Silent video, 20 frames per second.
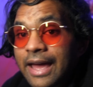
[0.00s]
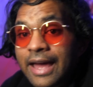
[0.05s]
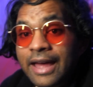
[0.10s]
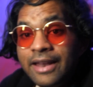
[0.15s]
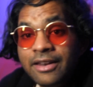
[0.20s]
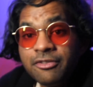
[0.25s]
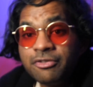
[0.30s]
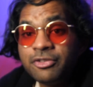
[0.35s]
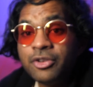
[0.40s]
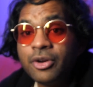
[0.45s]

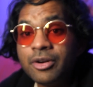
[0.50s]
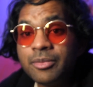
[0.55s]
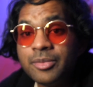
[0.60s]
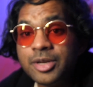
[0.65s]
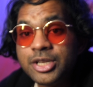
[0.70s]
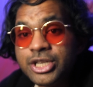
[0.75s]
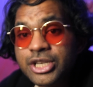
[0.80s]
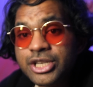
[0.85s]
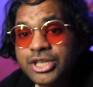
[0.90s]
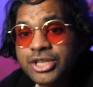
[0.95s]
And if you're a
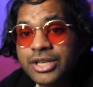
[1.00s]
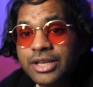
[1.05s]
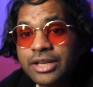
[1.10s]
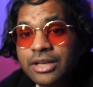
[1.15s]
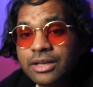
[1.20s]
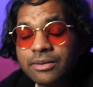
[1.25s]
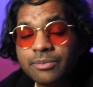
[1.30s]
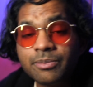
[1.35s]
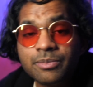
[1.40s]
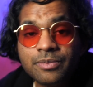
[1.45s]

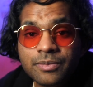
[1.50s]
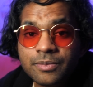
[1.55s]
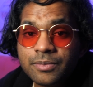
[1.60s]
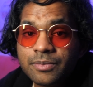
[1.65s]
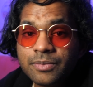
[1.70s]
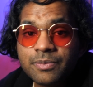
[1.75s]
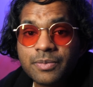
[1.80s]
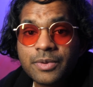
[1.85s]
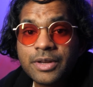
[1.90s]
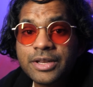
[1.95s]
magician,
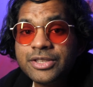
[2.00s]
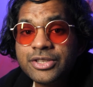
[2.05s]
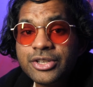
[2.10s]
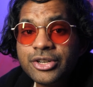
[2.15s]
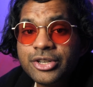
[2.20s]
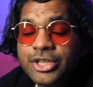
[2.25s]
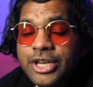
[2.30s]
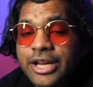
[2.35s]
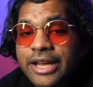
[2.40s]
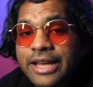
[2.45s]

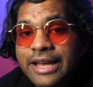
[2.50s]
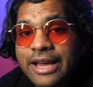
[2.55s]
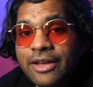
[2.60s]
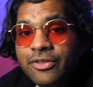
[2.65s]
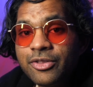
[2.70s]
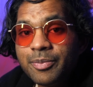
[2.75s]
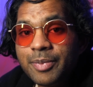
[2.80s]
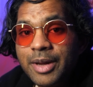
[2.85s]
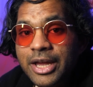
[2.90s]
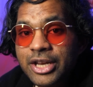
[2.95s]
consider checking
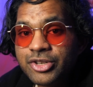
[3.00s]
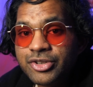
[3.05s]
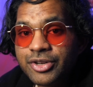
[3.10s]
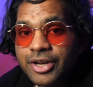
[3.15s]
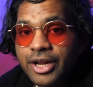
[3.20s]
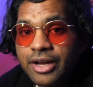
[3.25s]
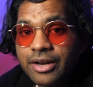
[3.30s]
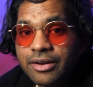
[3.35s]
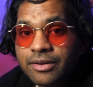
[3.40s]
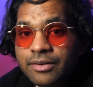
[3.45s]
out the
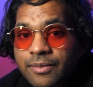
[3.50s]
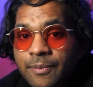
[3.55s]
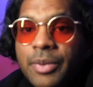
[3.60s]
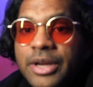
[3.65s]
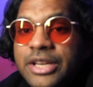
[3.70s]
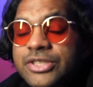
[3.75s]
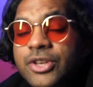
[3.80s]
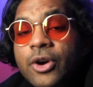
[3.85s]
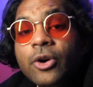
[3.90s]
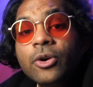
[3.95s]
Patreon,
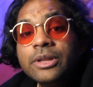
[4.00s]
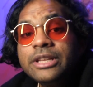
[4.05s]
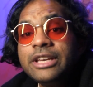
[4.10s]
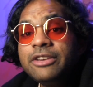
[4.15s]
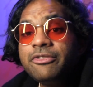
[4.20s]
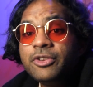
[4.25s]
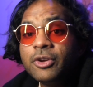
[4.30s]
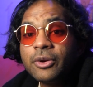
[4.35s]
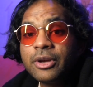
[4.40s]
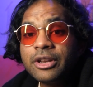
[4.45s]
because only
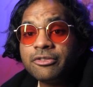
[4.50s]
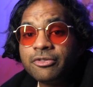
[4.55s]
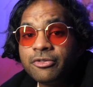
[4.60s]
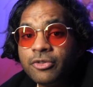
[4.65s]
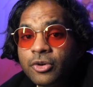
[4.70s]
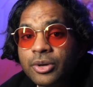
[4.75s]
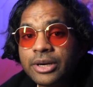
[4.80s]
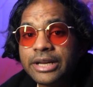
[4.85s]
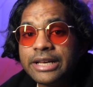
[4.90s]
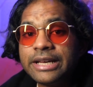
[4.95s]
if you can
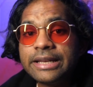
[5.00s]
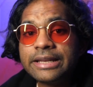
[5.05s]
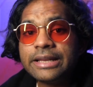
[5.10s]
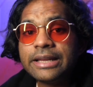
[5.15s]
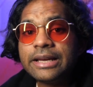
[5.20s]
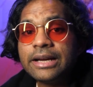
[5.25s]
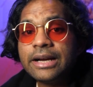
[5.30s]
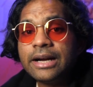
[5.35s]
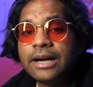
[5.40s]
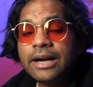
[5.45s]
afford
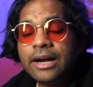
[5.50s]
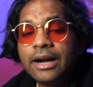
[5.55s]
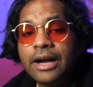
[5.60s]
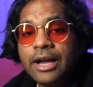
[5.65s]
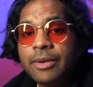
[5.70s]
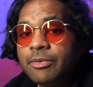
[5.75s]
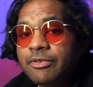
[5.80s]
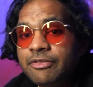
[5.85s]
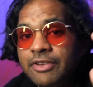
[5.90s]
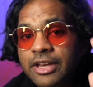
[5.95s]
it,
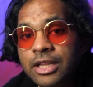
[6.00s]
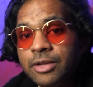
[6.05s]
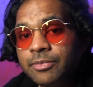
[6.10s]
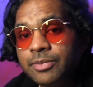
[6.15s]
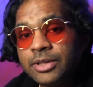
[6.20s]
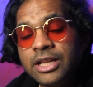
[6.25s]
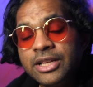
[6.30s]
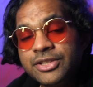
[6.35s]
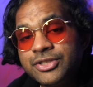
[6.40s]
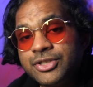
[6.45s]
I'm
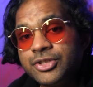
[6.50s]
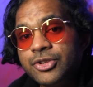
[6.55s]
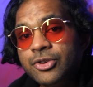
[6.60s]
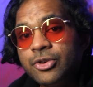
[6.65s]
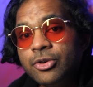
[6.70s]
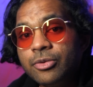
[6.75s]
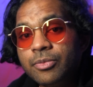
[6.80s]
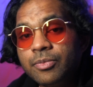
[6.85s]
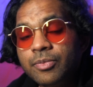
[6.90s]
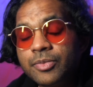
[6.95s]
available on
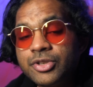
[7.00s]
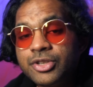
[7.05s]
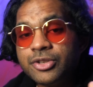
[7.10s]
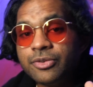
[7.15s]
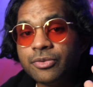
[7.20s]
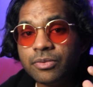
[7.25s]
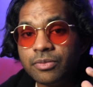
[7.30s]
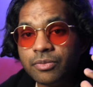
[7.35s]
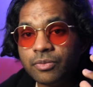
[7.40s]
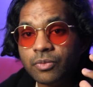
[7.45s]
Zoom
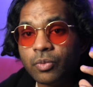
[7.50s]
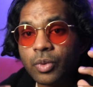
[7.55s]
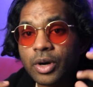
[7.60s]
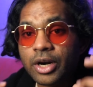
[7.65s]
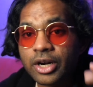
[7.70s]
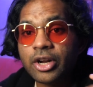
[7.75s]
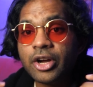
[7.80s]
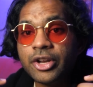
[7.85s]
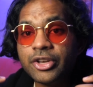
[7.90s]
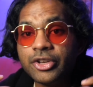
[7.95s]
to
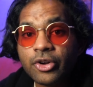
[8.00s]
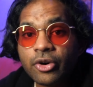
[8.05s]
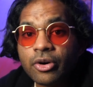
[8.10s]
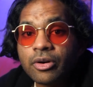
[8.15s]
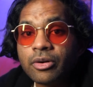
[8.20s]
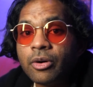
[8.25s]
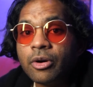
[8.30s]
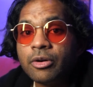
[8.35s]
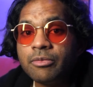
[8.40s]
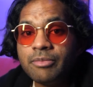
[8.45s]
work on
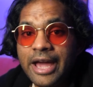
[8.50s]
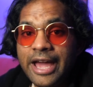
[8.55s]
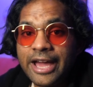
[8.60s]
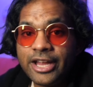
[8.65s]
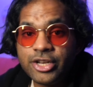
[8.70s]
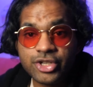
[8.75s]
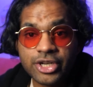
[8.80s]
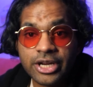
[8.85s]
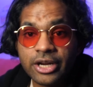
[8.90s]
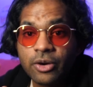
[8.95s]
your own
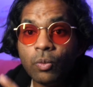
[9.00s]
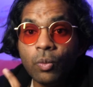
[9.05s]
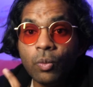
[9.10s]
magic